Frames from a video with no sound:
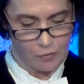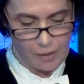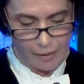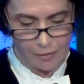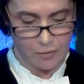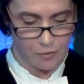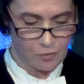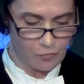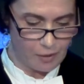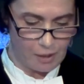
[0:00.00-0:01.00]
thanks
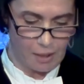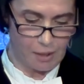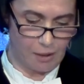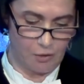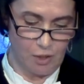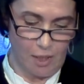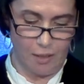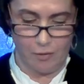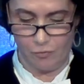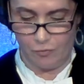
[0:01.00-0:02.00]
to Federica
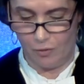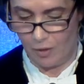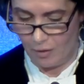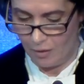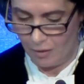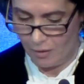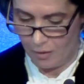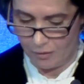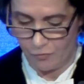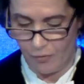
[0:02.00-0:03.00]
Angeli for
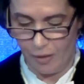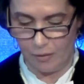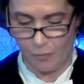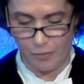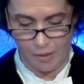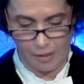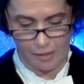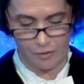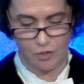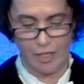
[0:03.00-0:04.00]
the fun we
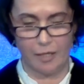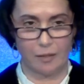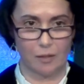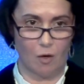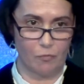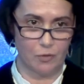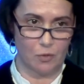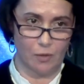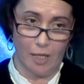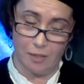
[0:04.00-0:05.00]
had sharing office
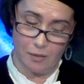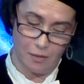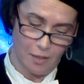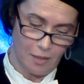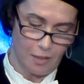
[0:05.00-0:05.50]
together,